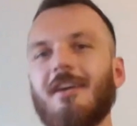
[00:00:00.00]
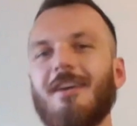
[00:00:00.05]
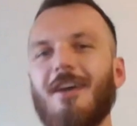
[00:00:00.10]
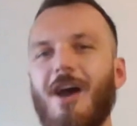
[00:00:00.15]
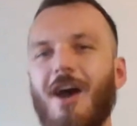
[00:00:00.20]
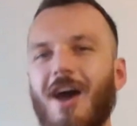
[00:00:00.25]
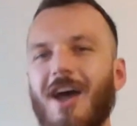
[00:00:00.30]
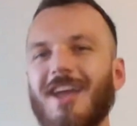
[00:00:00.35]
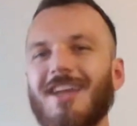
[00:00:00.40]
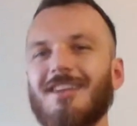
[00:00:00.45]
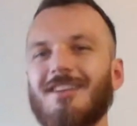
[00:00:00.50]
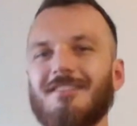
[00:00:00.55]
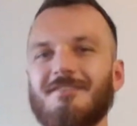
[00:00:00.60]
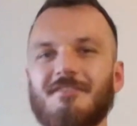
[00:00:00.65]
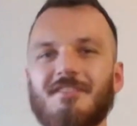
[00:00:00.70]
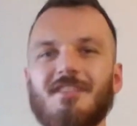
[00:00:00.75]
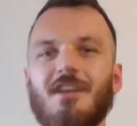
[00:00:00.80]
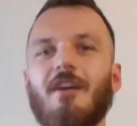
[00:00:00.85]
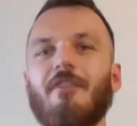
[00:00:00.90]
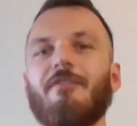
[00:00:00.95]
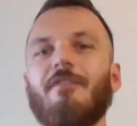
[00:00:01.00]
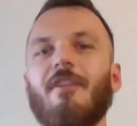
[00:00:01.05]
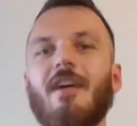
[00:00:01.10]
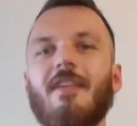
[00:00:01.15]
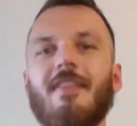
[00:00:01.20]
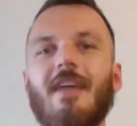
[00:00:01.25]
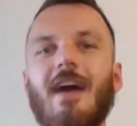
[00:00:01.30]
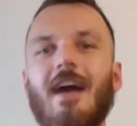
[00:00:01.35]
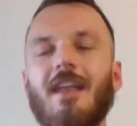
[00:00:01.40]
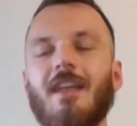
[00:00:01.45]
kind of stuff
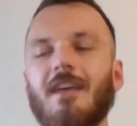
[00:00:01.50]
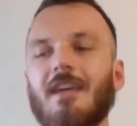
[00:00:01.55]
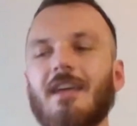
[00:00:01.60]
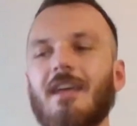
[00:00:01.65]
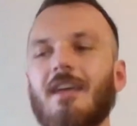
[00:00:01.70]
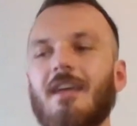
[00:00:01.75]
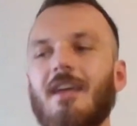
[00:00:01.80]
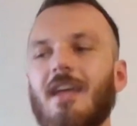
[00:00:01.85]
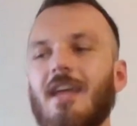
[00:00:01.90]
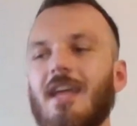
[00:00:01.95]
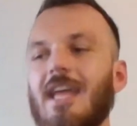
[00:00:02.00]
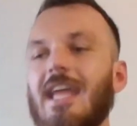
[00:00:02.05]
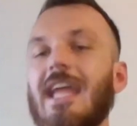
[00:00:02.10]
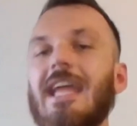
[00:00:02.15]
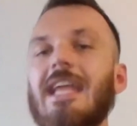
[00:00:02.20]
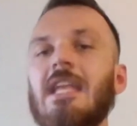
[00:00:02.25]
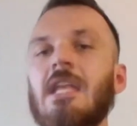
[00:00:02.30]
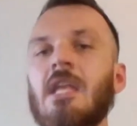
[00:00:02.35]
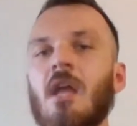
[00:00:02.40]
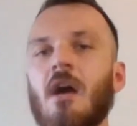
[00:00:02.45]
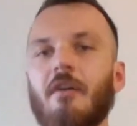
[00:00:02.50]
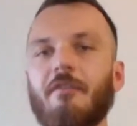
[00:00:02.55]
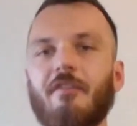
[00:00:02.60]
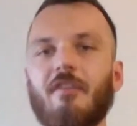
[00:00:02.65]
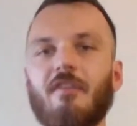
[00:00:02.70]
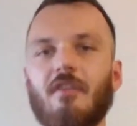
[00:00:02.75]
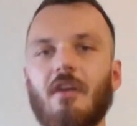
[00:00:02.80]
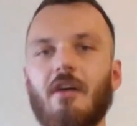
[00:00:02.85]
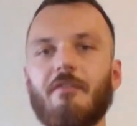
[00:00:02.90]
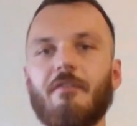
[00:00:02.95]
like that like enough
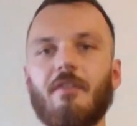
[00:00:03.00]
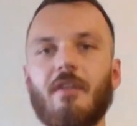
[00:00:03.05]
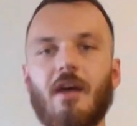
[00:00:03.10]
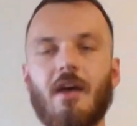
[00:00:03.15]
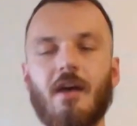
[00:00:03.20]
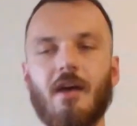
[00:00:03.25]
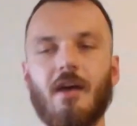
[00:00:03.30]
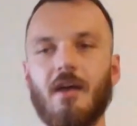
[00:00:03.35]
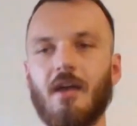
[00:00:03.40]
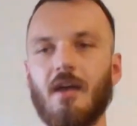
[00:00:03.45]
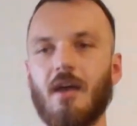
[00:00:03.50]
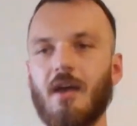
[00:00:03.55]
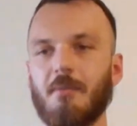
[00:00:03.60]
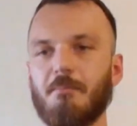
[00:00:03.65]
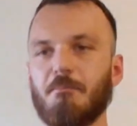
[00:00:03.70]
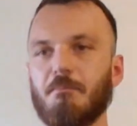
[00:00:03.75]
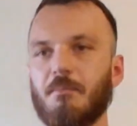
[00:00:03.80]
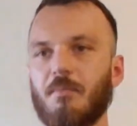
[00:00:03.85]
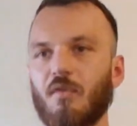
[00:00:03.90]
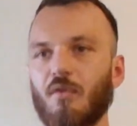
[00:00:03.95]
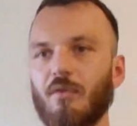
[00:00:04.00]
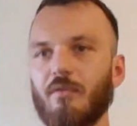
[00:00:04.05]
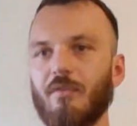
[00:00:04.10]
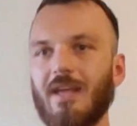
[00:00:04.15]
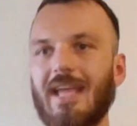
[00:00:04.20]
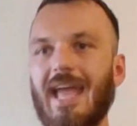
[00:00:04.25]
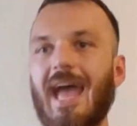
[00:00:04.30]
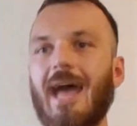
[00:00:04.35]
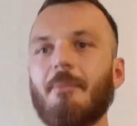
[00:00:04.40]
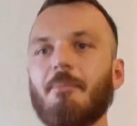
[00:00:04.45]
stuff that I, am sort of
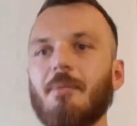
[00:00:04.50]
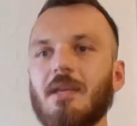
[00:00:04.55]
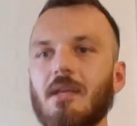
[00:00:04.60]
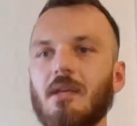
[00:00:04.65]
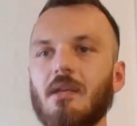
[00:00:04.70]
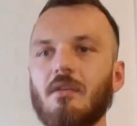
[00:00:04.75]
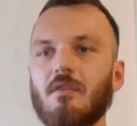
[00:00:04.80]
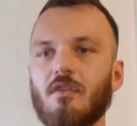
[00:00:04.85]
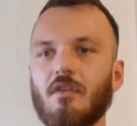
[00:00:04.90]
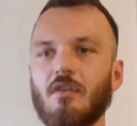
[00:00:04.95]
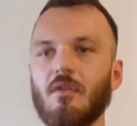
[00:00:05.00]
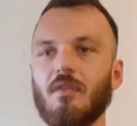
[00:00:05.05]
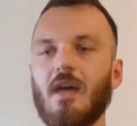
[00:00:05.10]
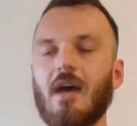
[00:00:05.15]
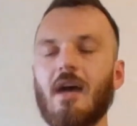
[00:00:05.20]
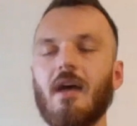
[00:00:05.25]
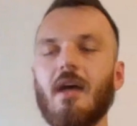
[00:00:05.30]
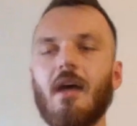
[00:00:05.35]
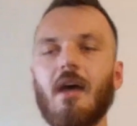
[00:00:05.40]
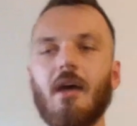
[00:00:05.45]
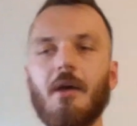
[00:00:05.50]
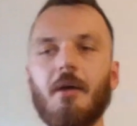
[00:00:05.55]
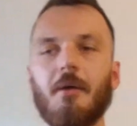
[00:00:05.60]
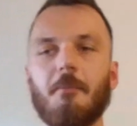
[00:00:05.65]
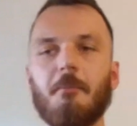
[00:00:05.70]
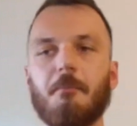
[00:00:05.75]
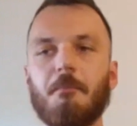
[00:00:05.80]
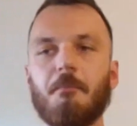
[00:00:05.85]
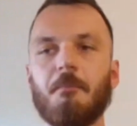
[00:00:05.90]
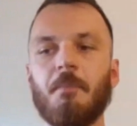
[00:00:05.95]
like happy to do that
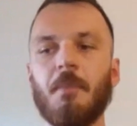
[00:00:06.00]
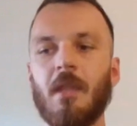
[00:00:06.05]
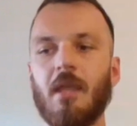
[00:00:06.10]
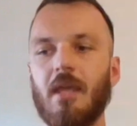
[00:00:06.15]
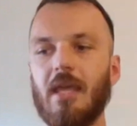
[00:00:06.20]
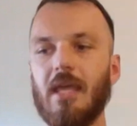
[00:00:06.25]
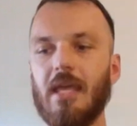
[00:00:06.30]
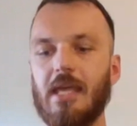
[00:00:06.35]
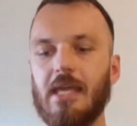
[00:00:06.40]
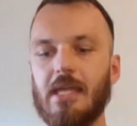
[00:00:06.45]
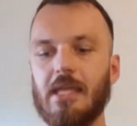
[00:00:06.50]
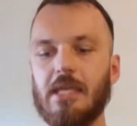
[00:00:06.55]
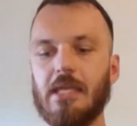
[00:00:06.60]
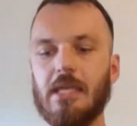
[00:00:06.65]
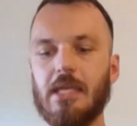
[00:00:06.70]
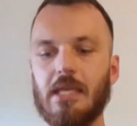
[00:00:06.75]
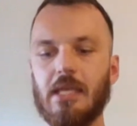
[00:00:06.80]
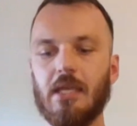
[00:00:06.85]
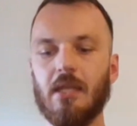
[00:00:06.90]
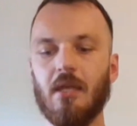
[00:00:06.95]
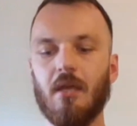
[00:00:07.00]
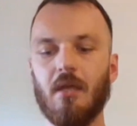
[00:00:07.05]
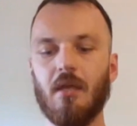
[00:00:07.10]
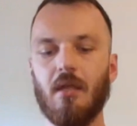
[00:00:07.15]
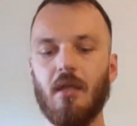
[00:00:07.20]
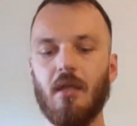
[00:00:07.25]
um, in